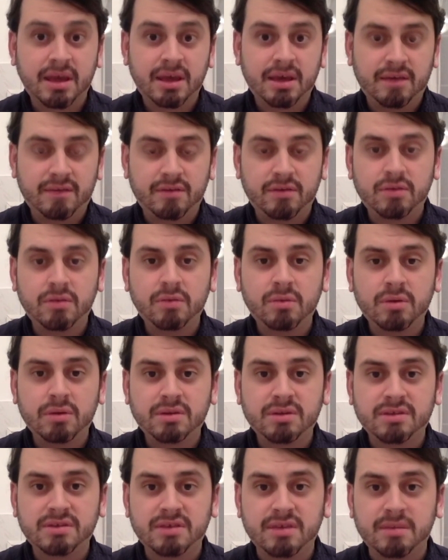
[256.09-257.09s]
If you do want
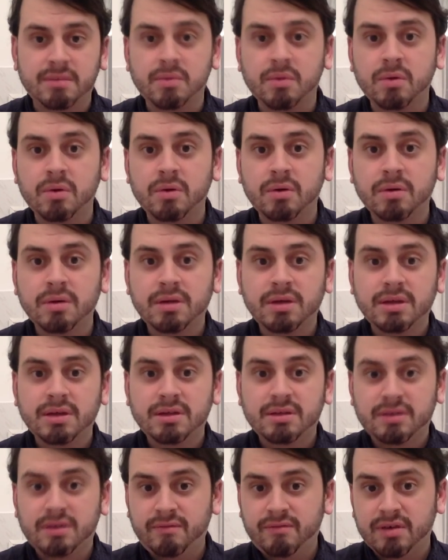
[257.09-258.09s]
to see more,
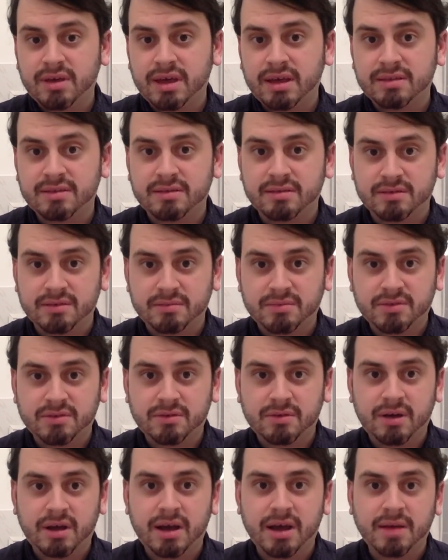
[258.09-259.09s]
don't forget to
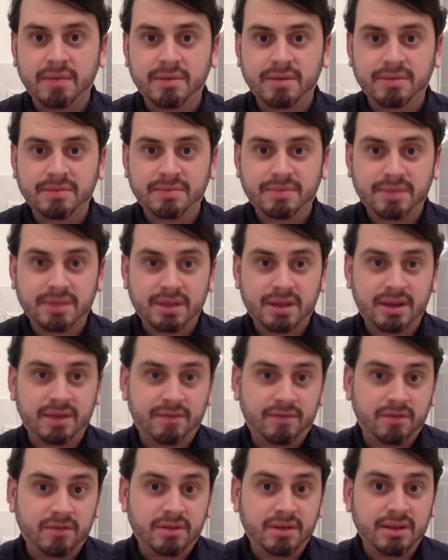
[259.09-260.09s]
subscribe, and
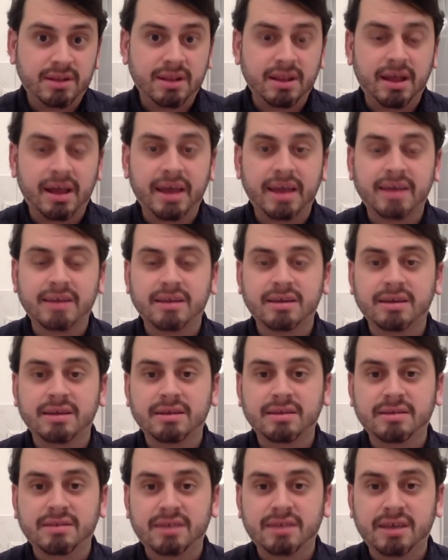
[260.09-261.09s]
if you did like
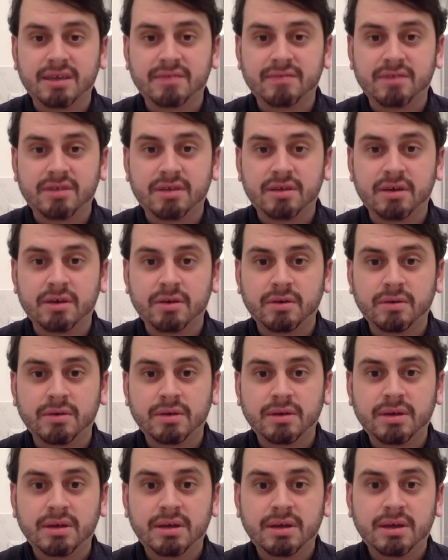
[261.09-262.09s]
today's video,
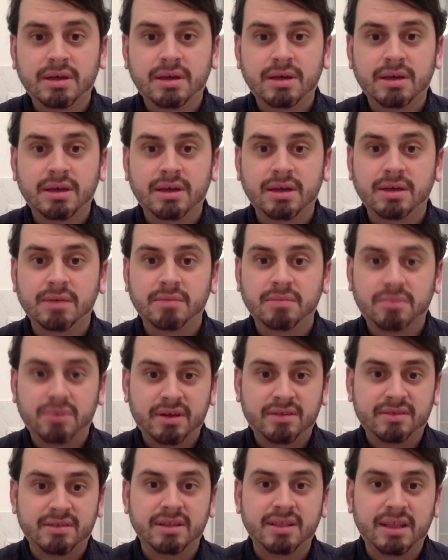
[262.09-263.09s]

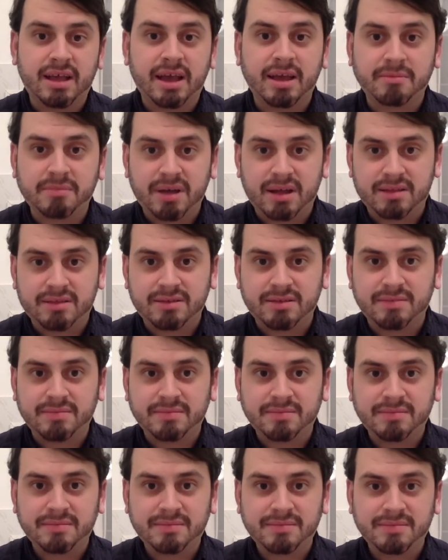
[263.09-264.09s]
press the like button.
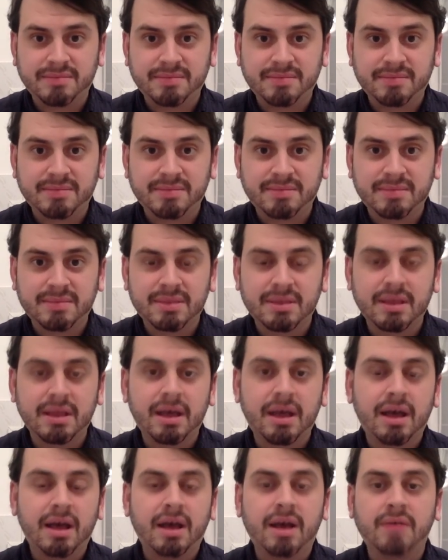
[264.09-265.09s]

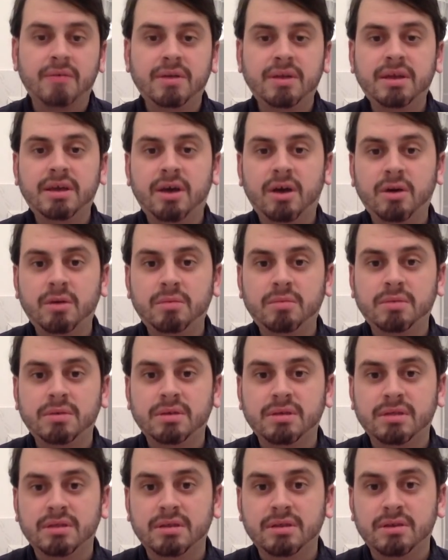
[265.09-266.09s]
I really hope
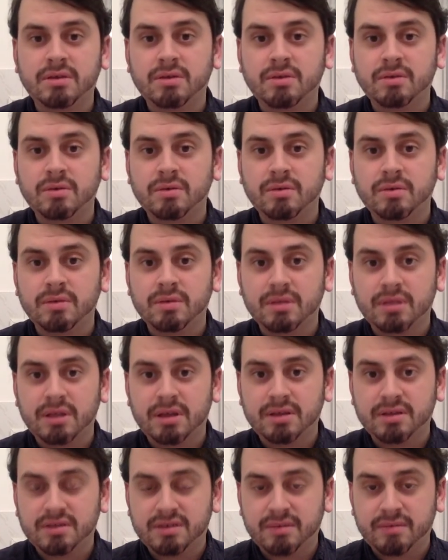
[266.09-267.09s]
that you
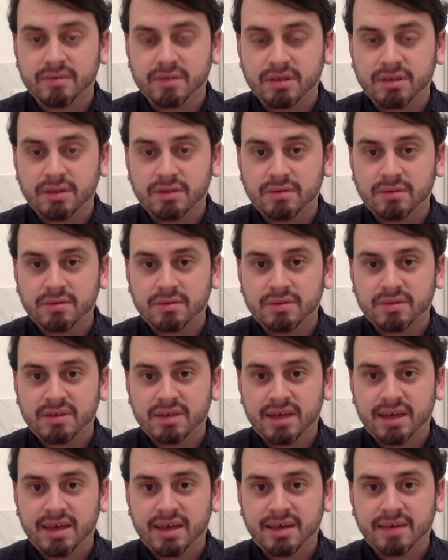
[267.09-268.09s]
learned something new
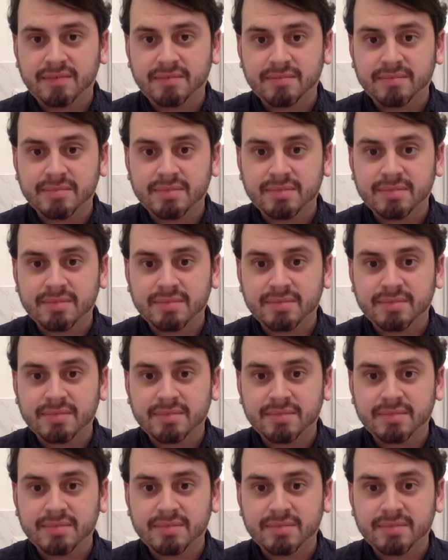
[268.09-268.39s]
today,